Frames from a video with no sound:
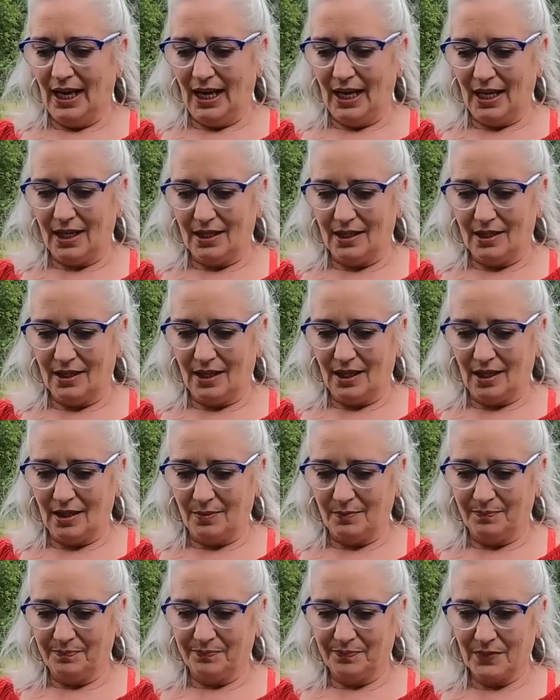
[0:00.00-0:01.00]

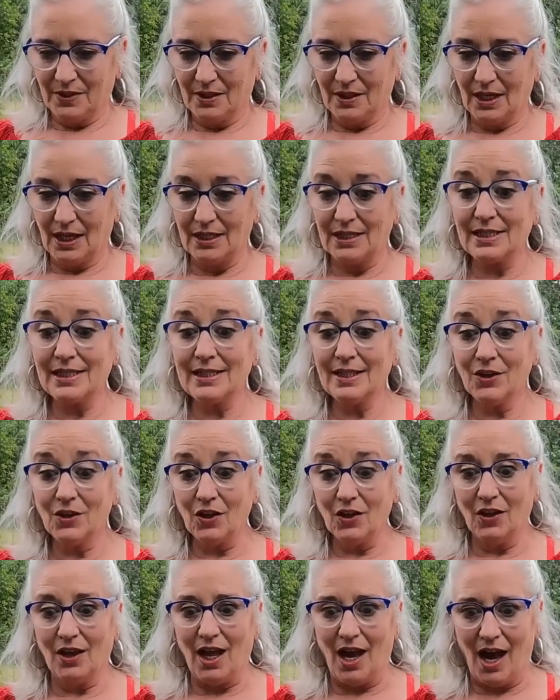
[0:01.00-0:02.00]
and
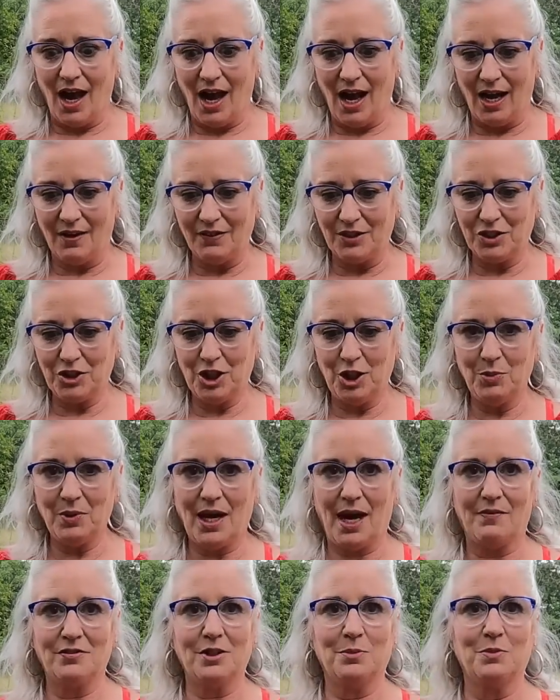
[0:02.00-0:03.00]
still alive, and she
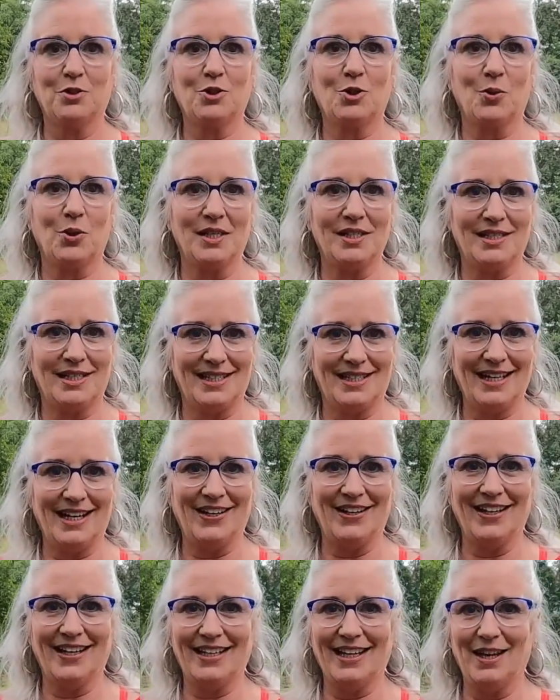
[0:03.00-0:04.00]
would have some stories to
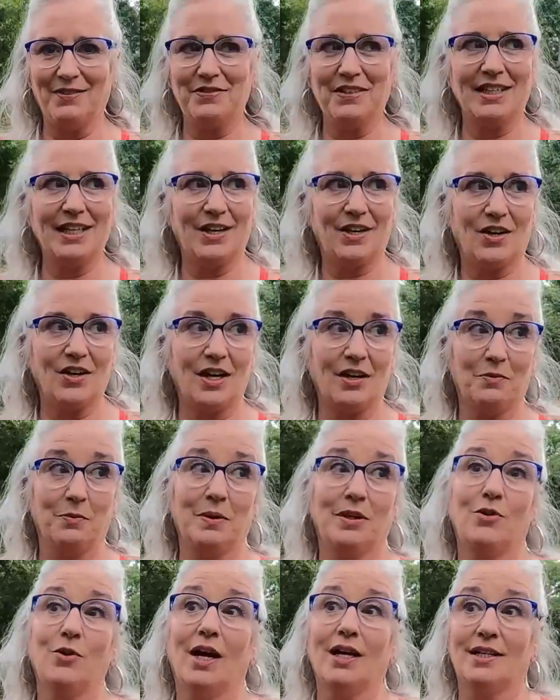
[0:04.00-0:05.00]
tell. I'd love to get her, and it
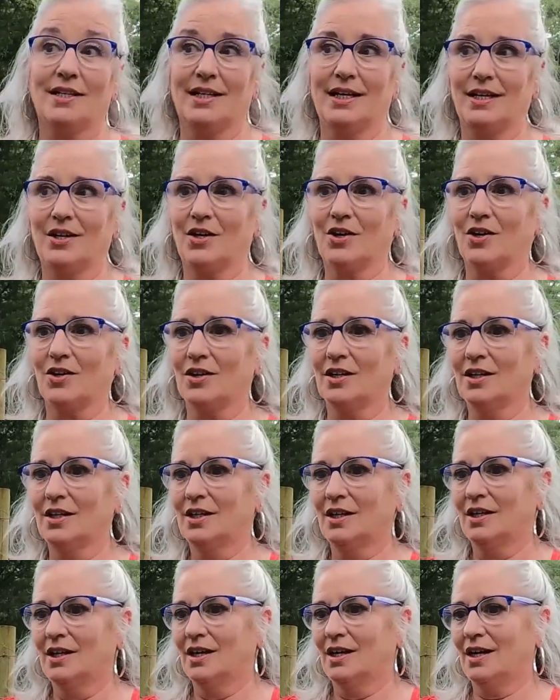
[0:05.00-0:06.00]
would be great to get her
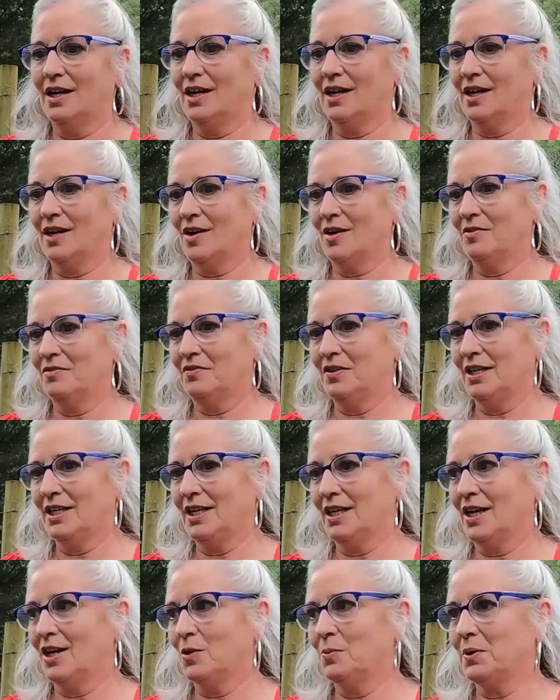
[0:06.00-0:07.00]
on
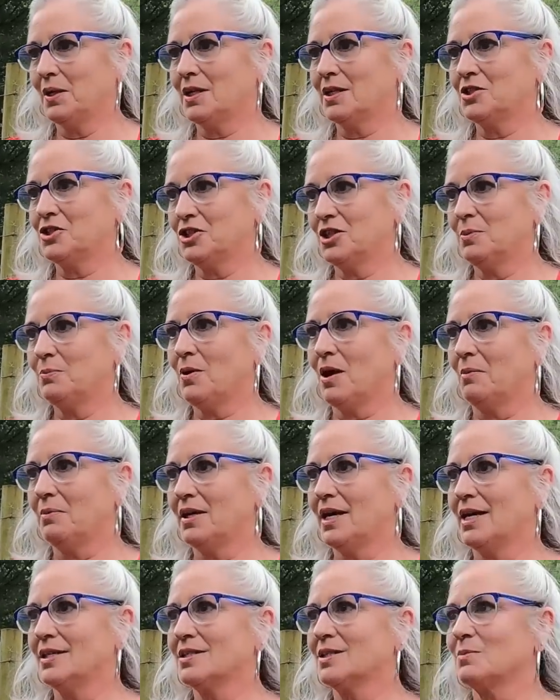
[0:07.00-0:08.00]
video, because she
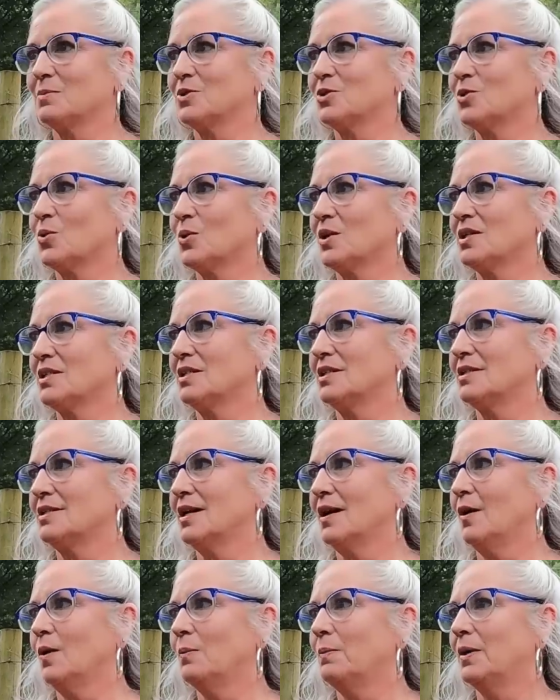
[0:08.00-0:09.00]
probably has some stories to
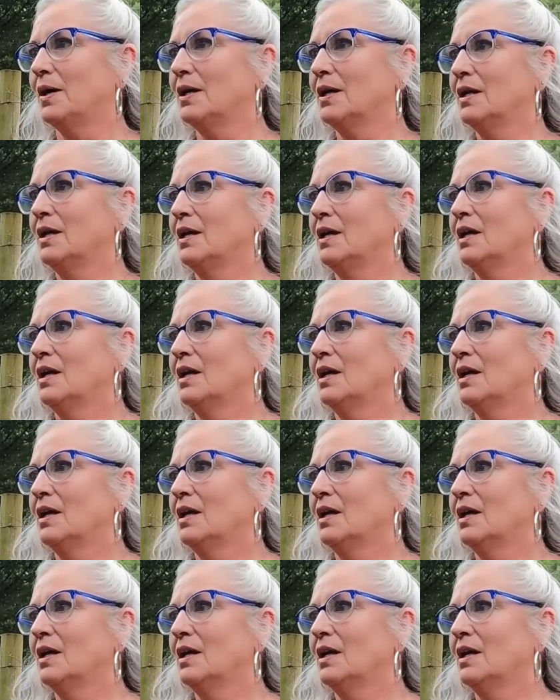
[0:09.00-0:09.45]
tell. But